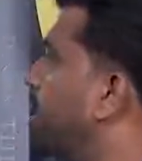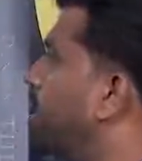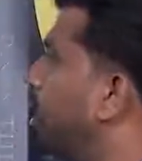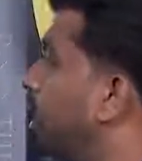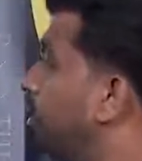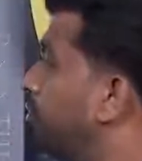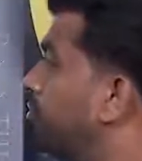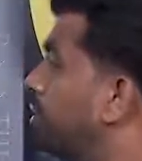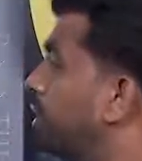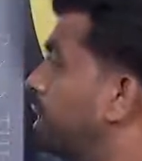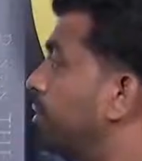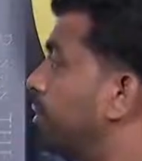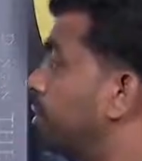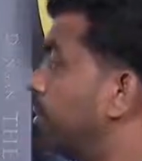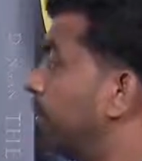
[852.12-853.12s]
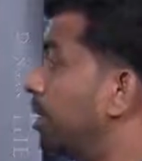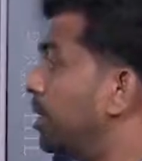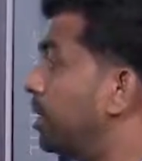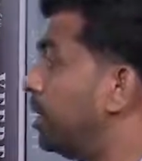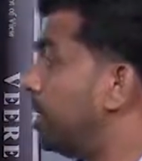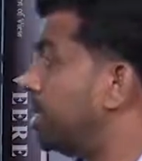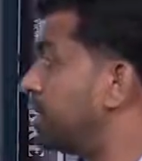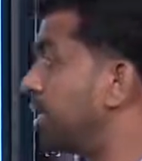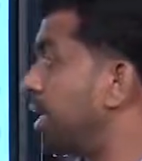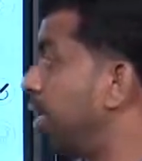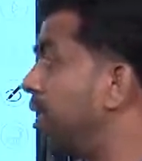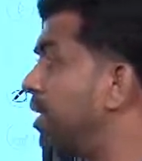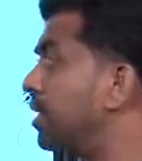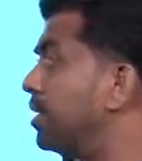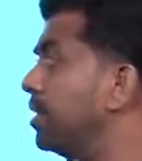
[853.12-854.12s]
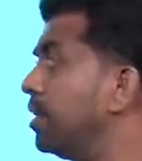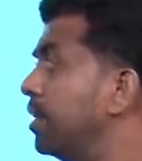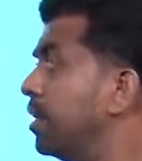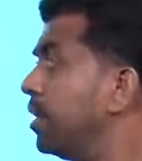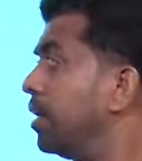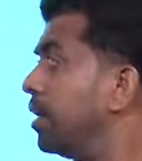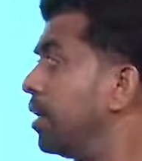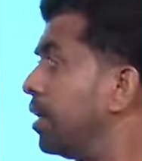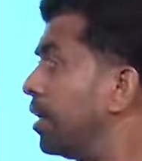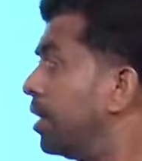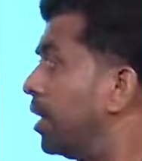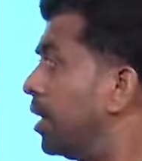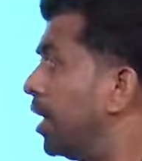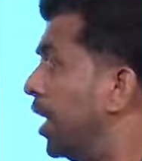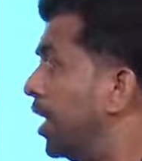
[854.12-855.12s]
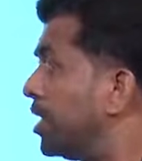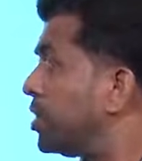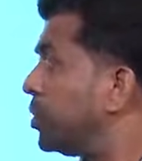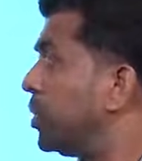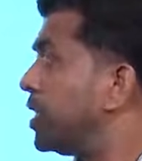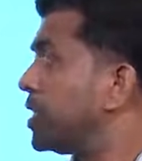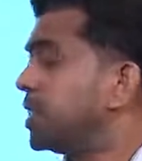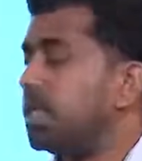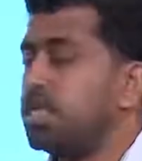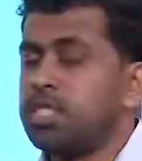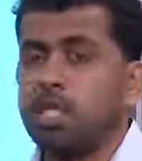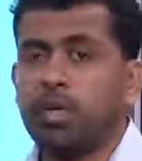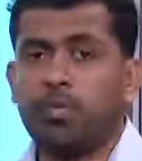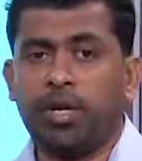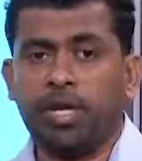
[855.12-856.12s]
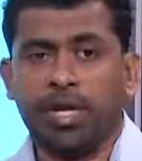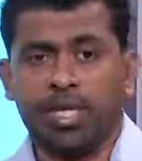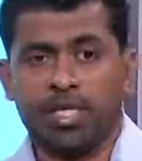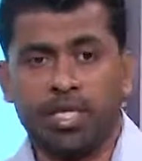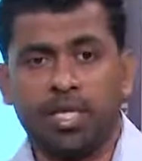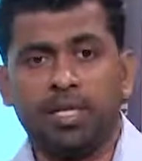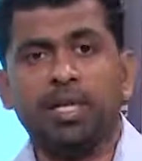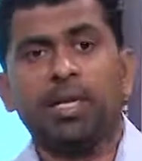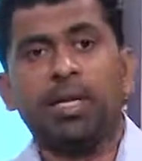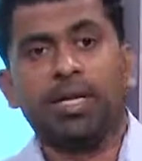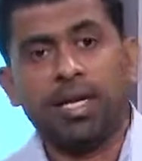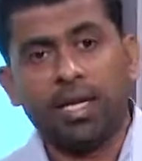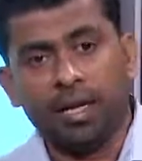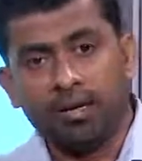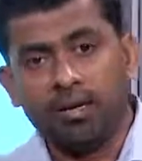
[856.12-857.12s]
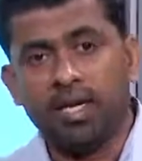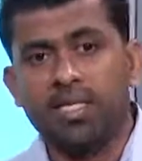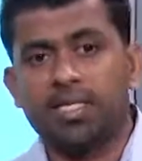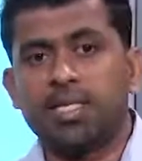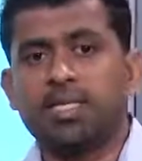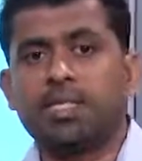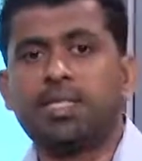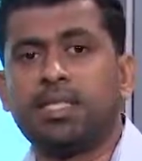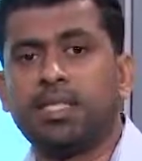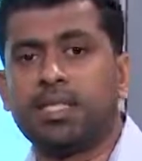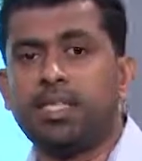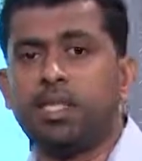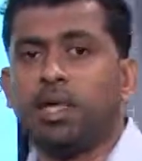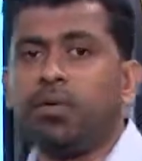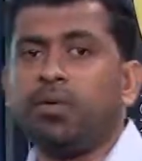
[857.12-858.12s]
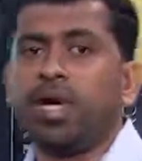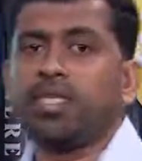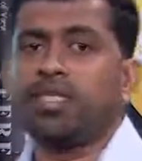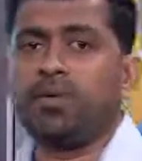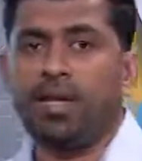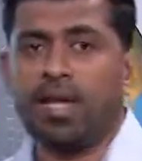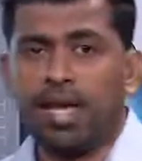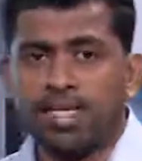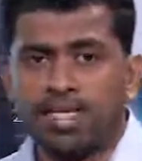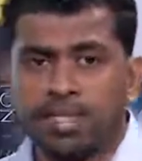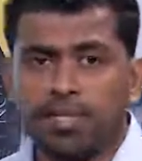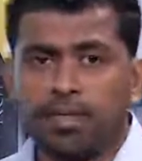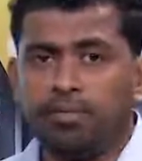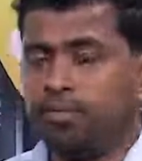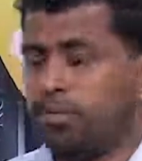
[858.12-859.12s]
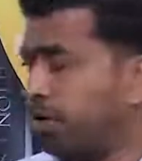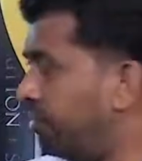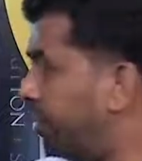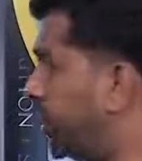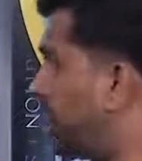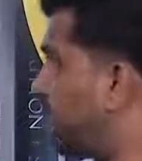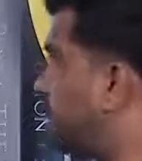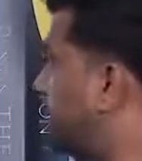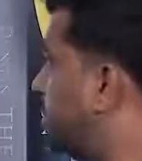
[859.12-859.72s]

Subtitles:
If a seller ensures consumer protection, it increases turnover as well as profit.